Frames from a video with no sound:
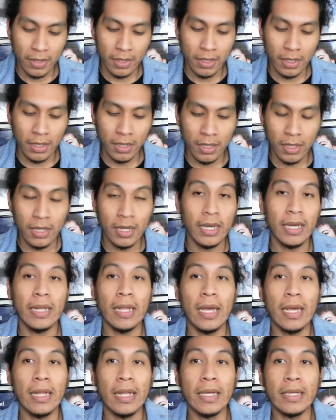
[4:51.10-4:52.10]

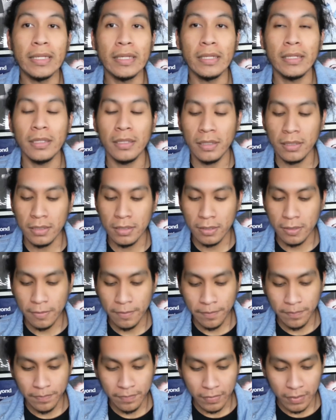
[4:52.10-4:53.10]
I like it.
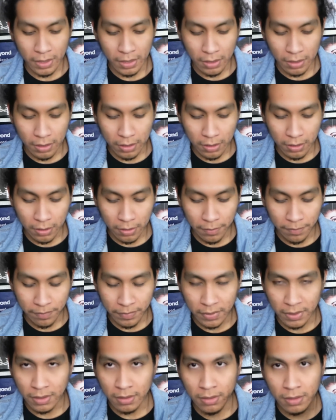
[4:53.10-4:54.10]

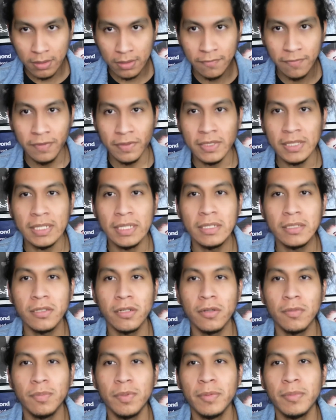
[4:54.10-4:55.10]
CDs
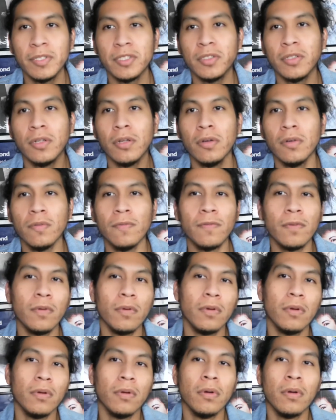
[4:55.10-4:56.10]
are pretty much known
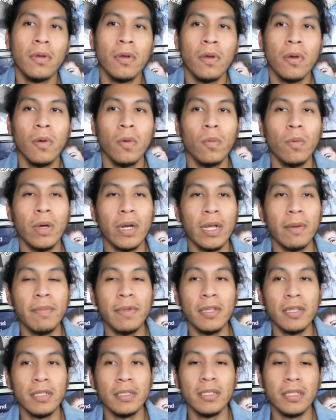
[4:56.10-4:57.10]
for what I've
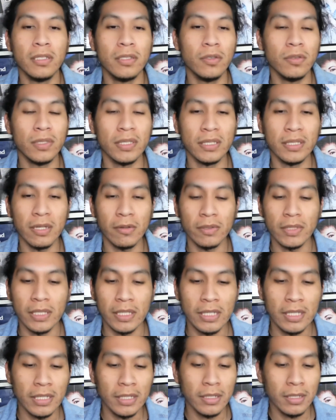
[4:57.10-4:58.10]
been listening to since I was a
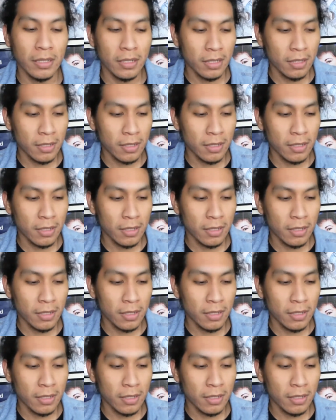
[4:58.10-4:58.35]
kid.